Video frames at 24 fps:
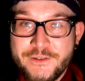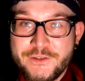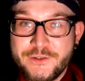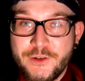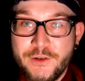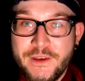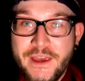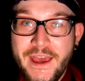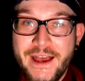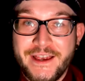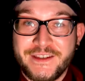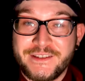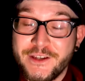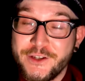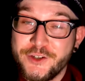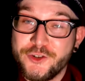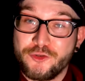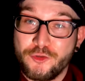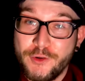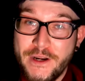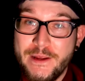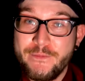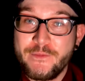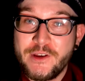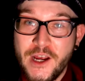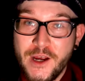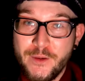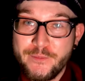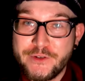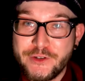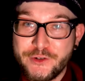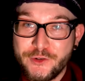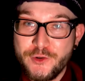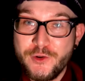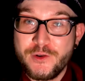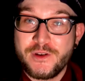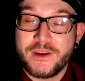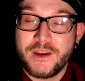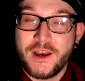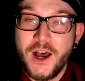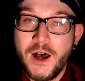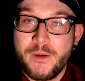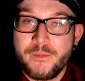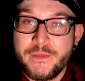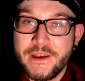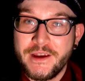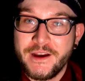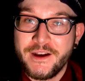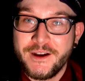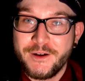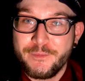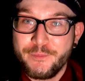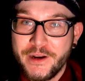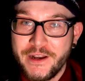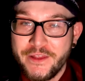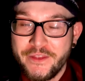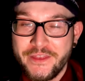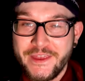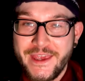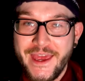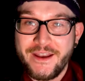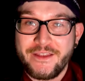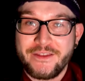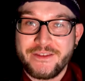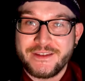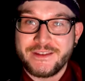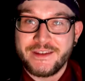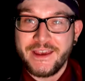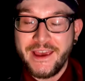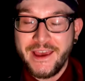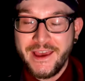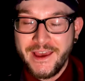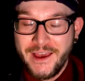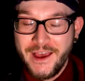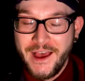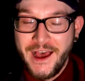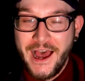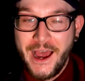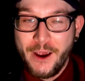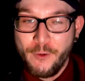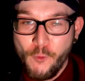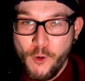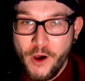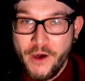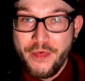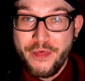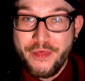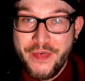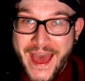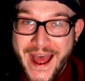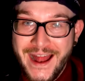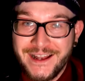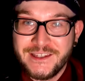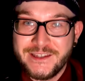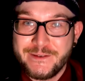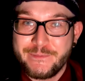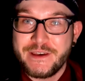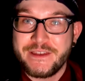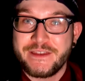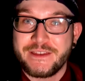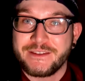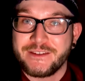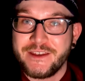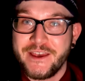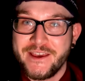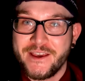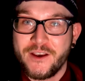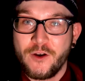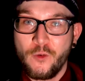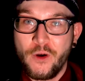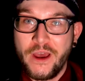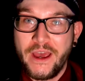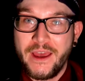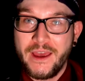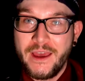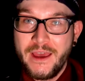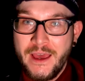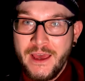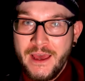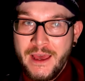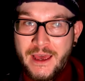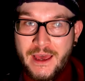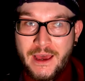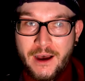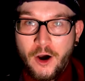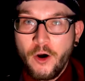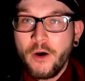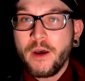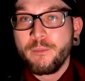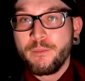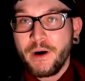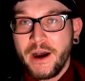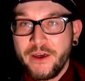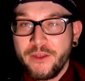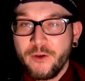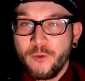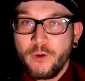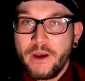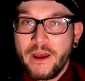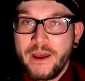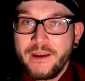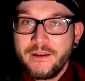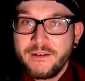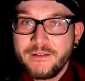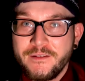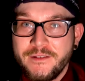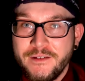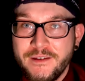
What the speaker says: So yes, a dream come true to come here, but at the end of the day, I want that to be the takeaway. Oh, and by the way,